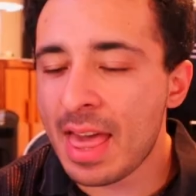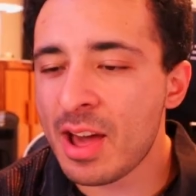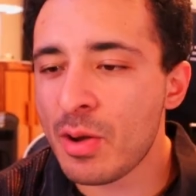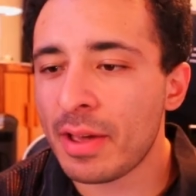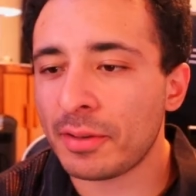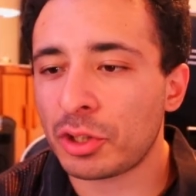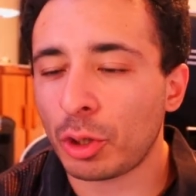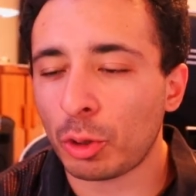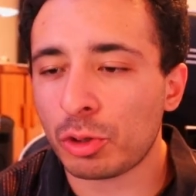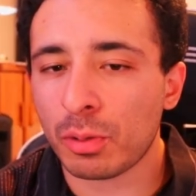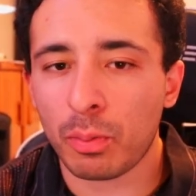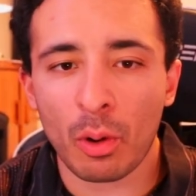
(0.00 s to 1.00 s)
And then we have
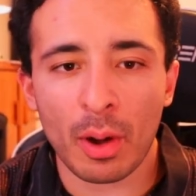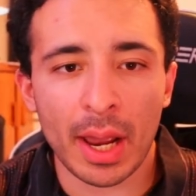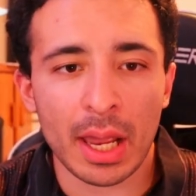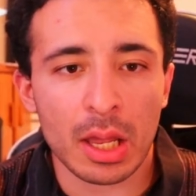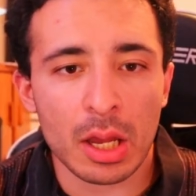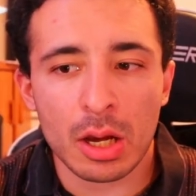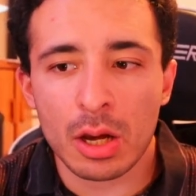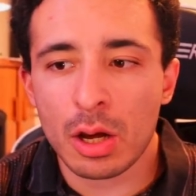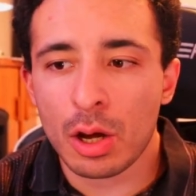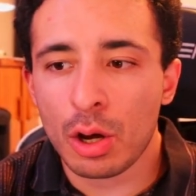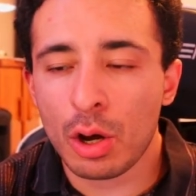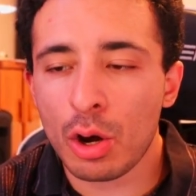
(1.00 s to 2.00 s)
Soldier Boy,
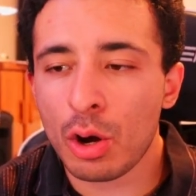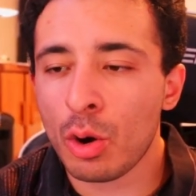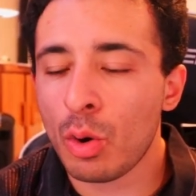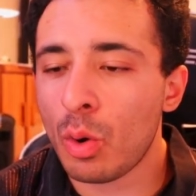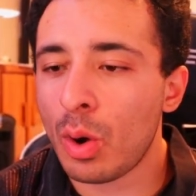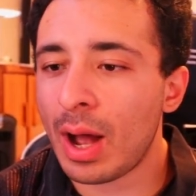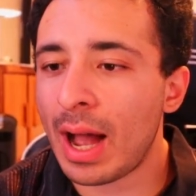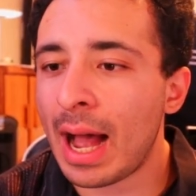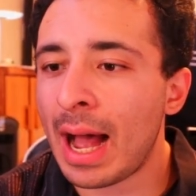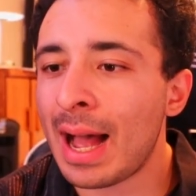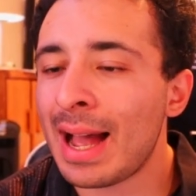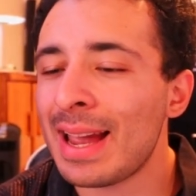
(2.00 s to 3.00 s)
who
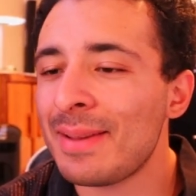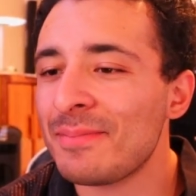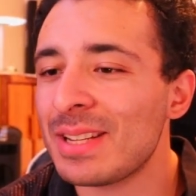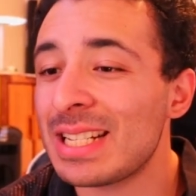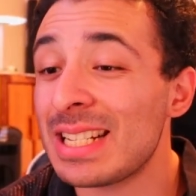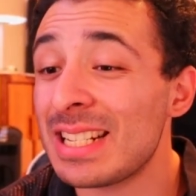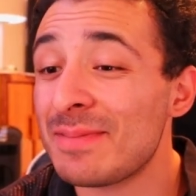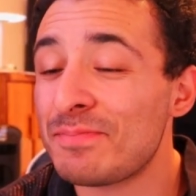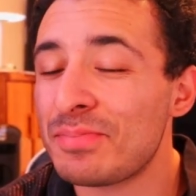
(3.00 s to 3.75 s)
I'm gonna